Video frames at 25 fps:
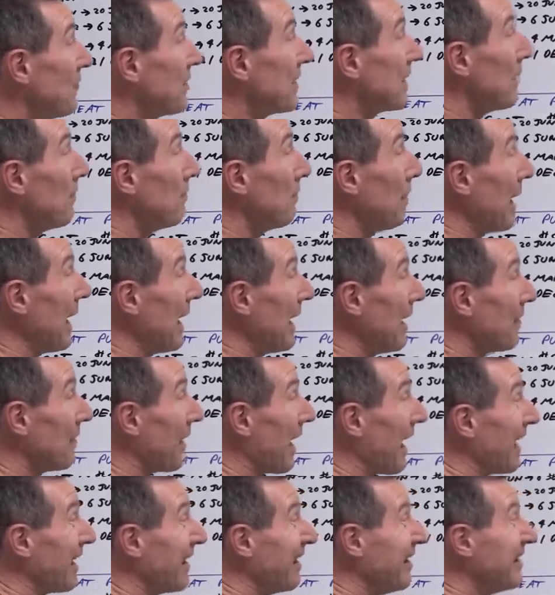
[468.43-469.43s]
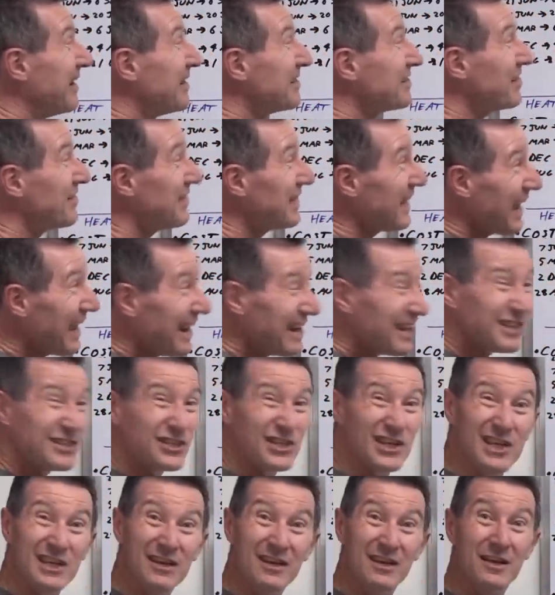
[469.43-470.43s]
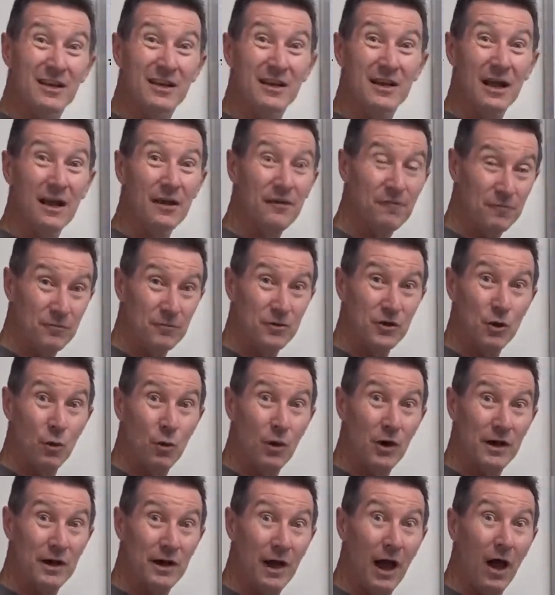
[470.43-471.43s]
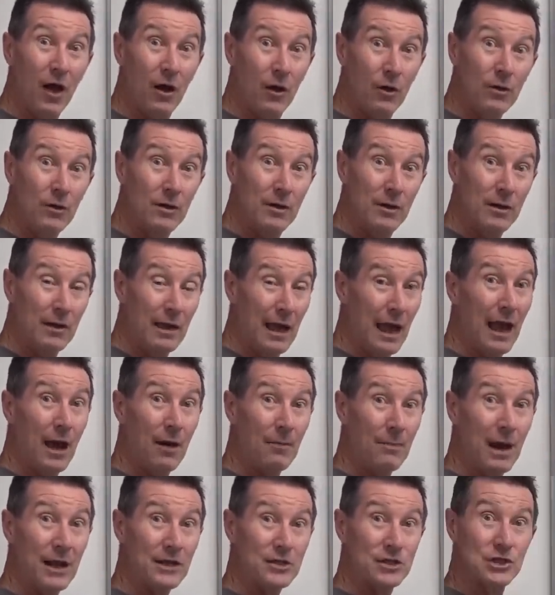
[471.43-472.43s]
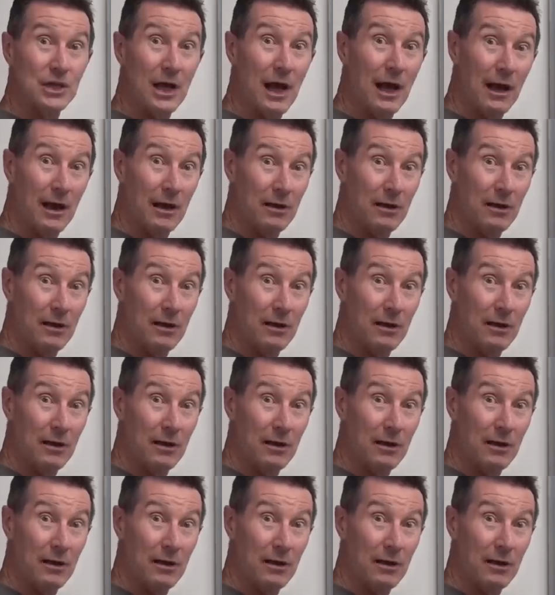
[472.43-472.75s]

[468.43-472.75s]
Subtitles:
you compare that to the energy, if you want to know how much